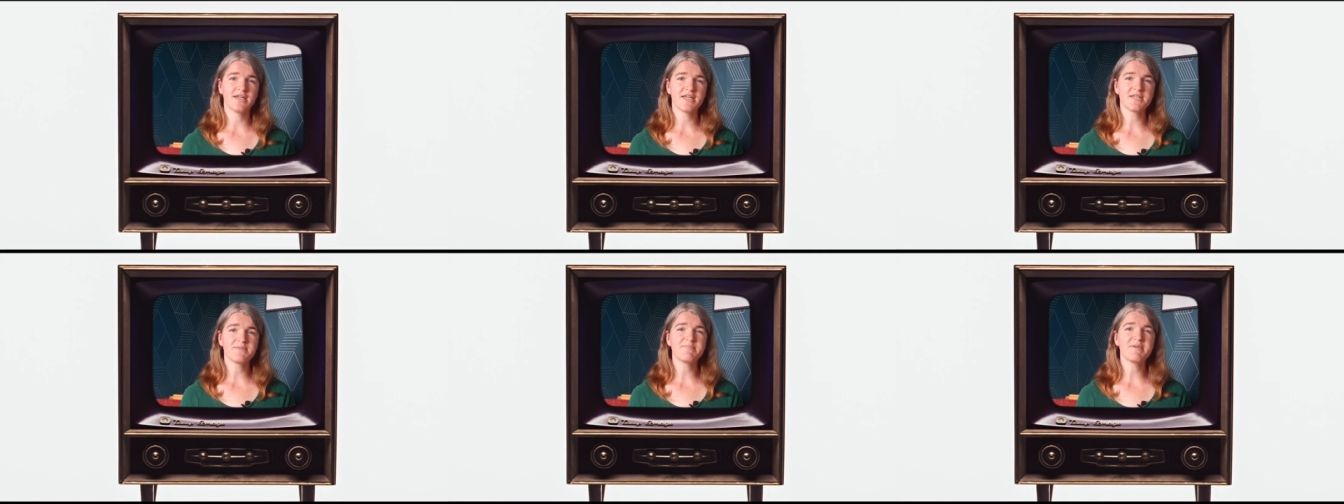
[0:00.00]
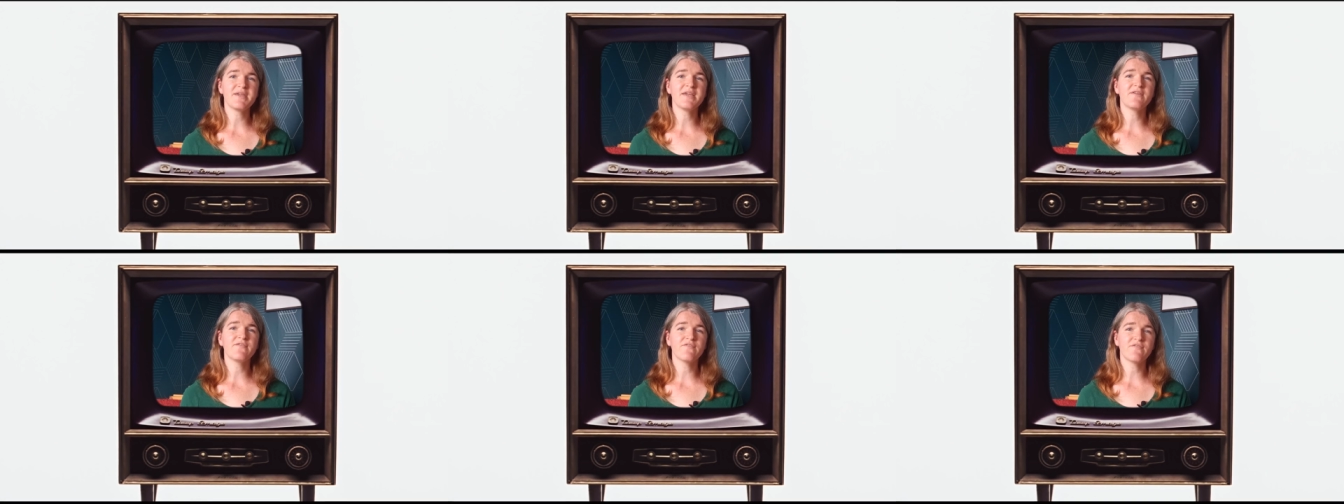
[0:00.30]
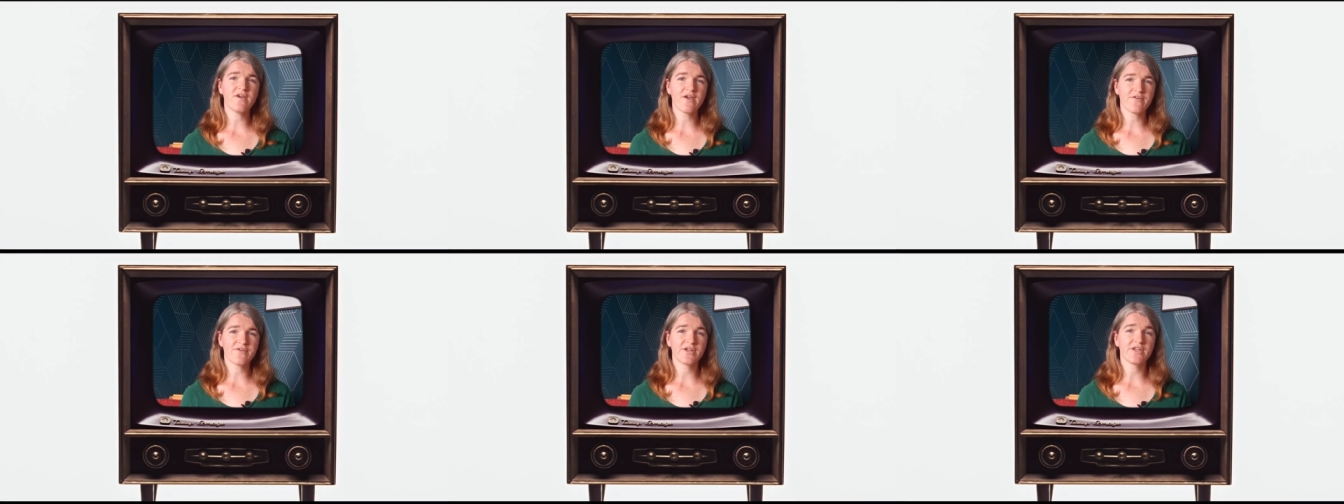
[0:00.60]
is being
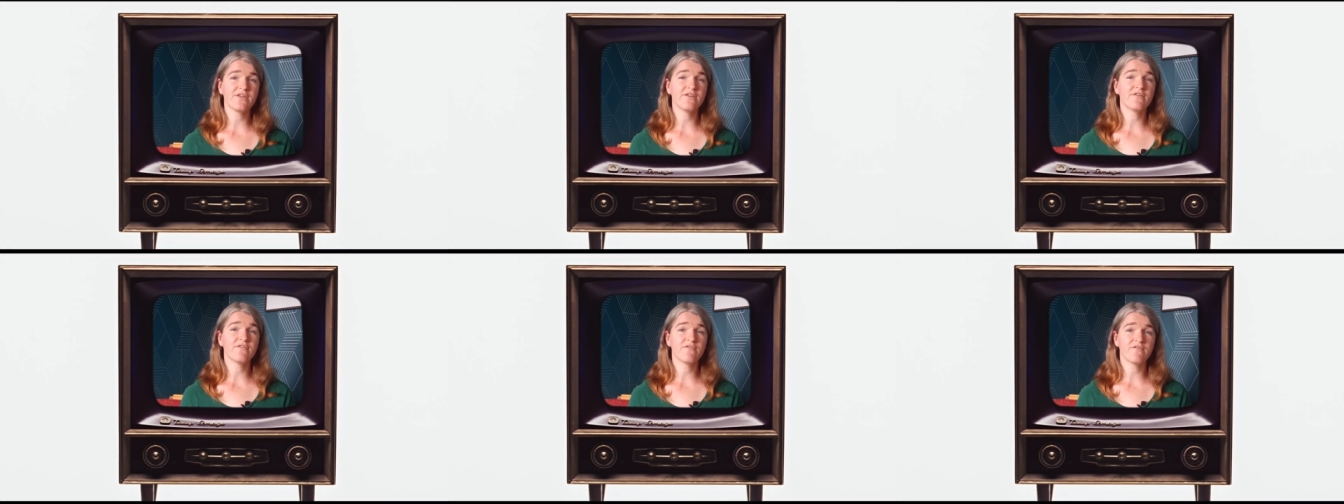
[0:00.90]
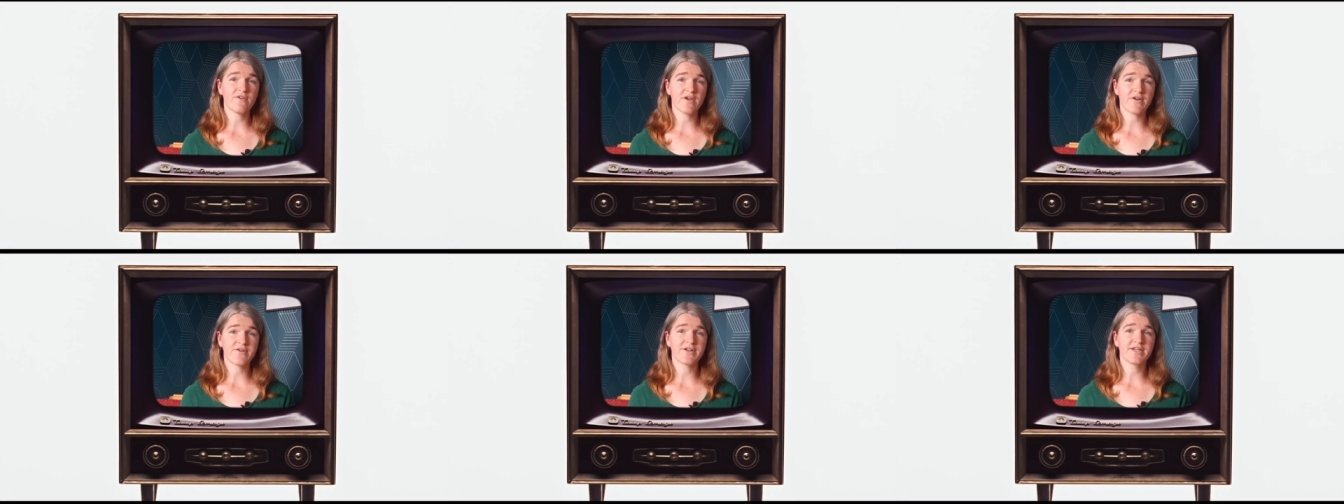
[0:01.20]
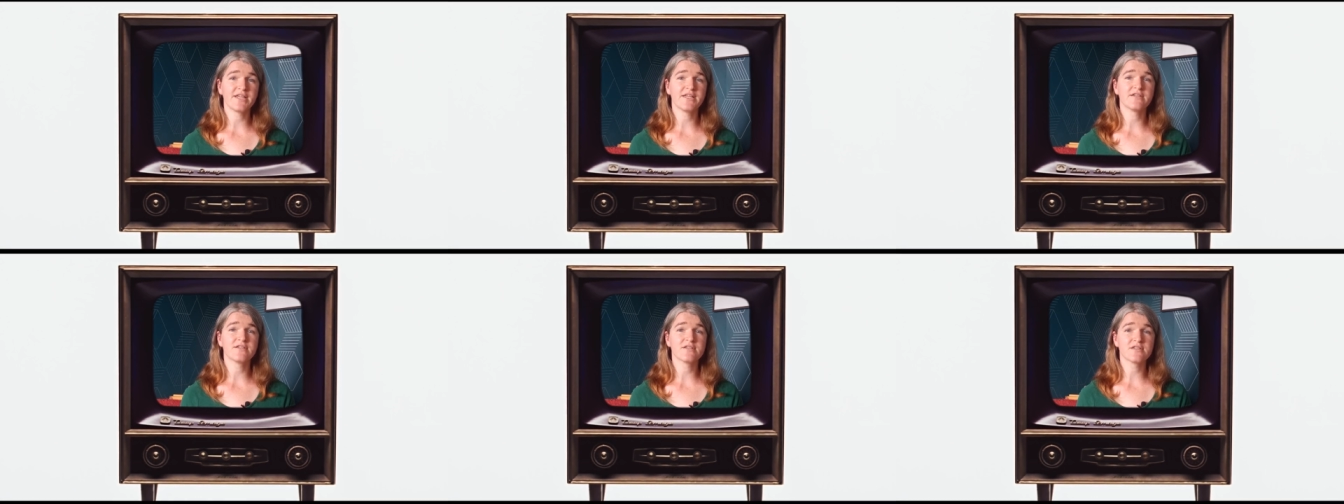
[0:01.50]
very,
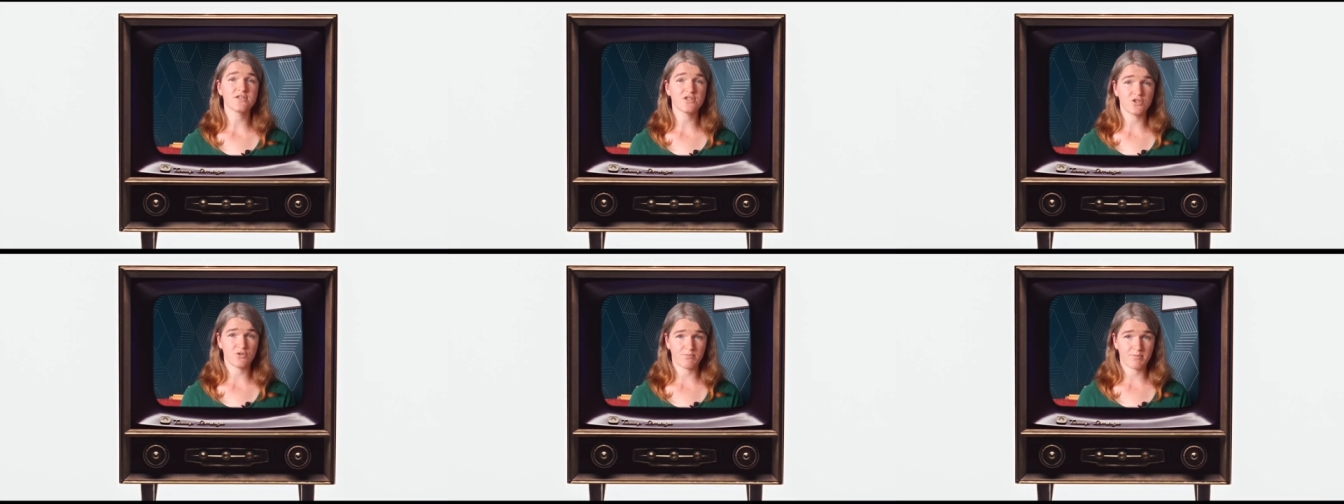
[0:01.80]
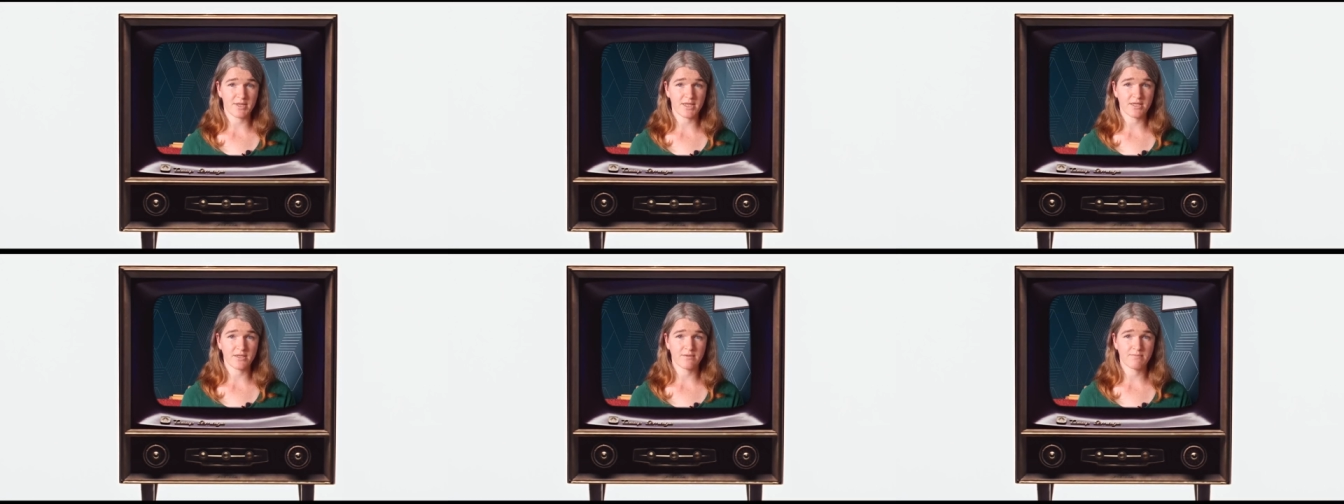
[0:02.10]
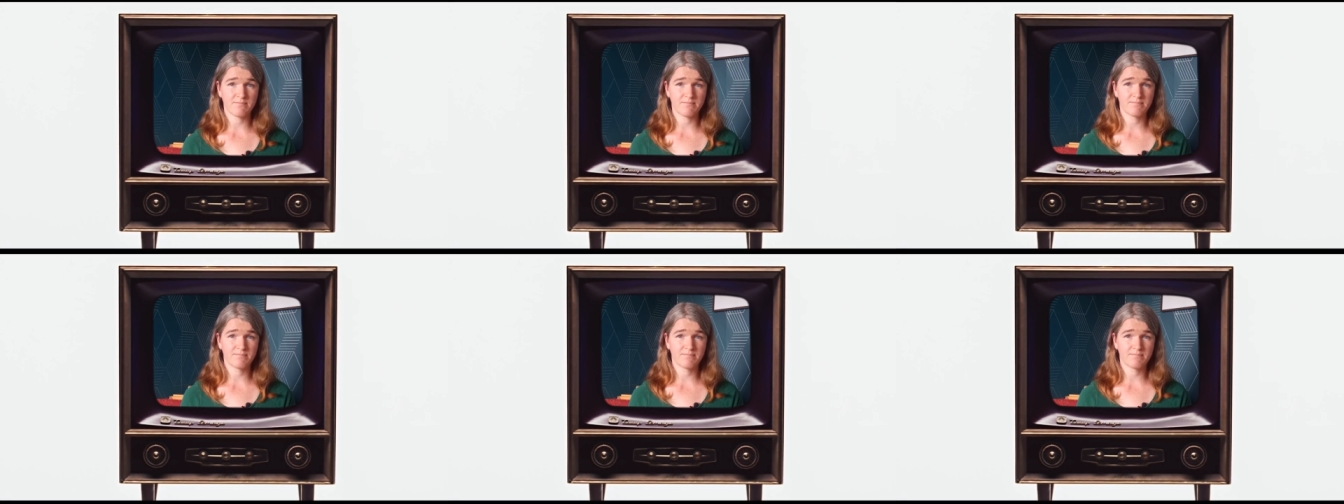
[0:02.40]
very stupid.